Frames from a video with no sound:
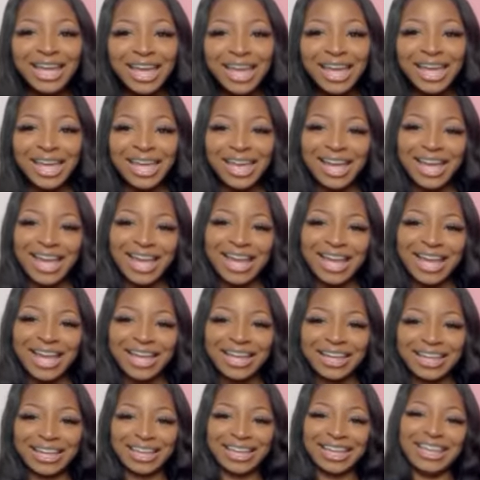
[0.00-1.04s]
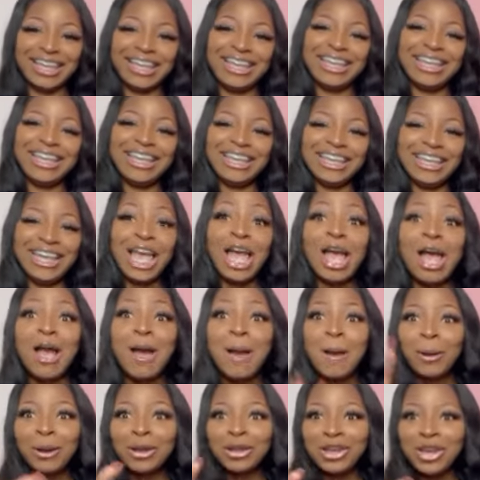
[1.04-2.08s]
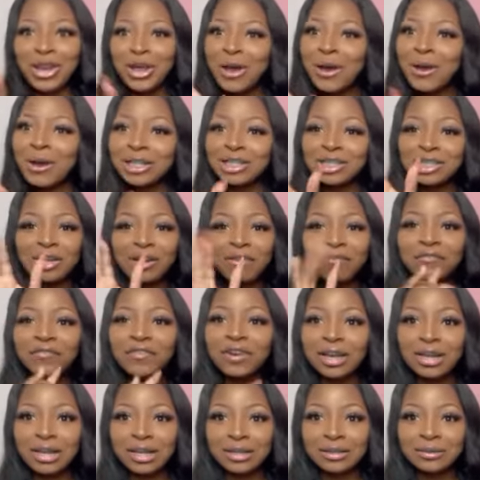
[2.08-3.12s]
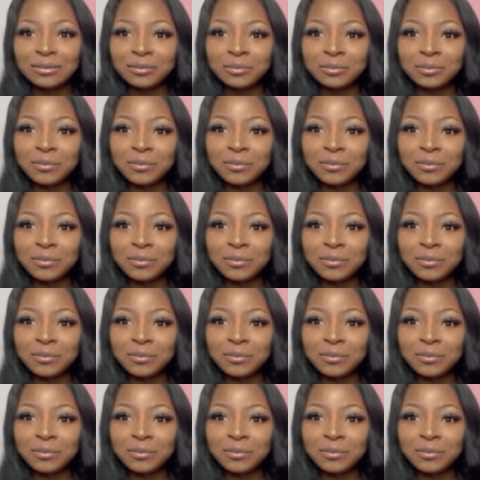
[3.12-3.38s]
yeah. No, it's not funny.